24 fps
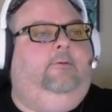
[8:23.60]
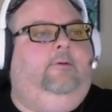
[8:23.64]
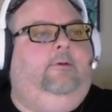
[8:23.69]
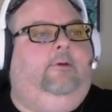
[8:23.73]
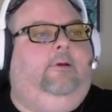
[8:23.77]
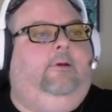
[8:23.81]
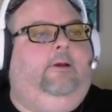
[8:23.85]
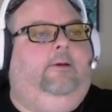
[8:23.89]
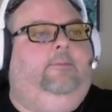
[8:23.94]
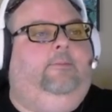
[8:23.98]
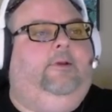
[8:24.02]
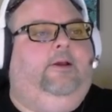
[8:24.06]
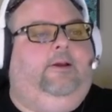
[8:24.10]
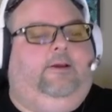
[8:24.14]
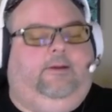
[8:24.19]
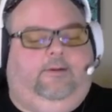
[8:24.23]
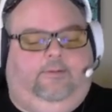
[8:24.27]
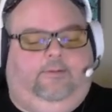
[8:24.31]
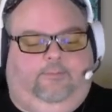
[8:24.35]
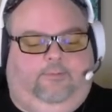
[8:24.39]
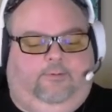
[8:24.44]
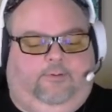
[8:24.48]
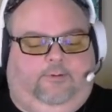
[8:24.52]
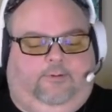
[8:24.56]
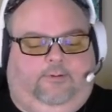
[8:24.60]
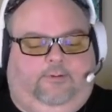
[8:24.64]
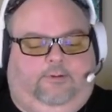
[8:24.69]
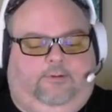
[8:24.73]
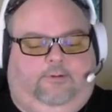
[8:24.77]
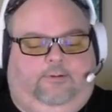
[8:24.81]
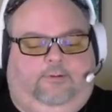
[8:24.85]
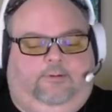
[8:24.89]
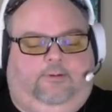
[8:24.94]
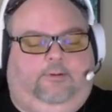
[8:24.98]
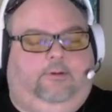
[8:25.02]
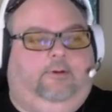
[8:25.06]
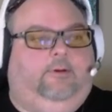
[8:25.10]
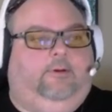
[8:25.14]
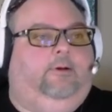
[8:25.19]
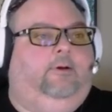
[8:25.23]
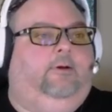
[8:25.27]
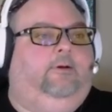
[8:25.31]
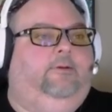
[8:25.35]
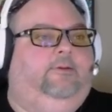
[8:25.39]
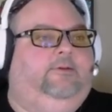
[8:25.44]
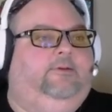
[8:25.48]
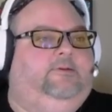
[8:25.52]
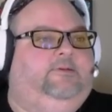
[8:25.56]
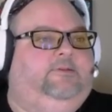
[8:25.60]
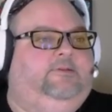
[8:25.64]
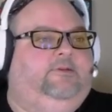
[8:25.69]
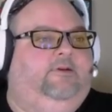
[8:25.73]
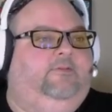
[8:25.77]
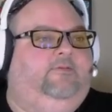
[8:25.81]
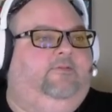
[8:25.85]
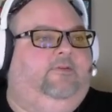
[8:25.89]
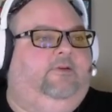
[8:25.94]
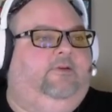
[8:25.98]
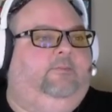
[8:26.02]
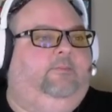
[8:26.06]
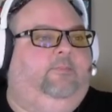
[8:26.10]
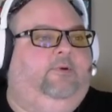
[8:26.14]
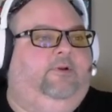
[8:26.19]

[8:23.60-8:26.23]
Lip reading: I'm not going to put all this stuff in,